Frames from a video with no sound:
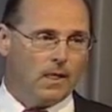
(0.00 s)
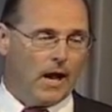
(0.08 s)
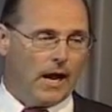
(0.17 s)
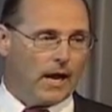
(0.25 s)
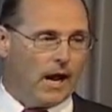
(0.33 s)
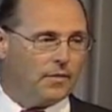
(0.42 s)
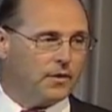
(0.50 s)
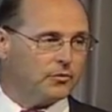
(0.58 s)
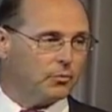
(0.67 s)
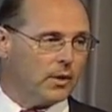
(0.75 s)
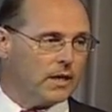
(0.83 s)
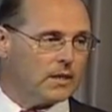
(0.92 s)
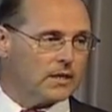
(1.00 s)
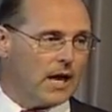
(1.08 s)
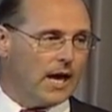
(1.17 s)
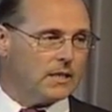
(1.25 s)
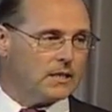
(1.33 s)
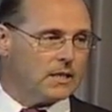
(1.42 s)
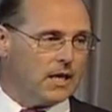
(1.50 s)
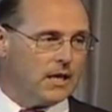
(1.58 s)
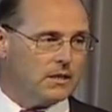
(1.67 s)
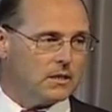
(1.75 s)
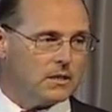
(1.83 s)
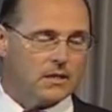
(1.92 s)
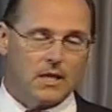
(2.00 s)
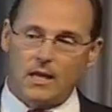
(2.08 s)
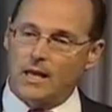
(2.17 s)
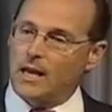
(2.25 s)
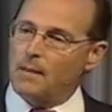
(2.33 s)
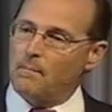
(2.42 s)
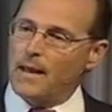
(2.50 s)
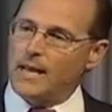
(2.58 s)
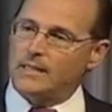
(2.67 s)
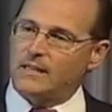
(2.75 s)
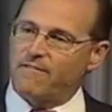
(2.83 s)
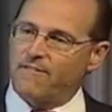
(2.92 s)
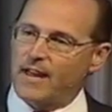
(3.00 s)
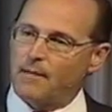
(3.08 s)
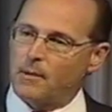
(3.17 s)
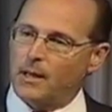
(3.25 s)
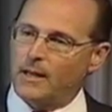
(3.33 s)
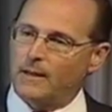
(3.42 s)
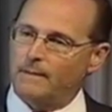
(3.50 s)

I got this ringside seat to see an amazing family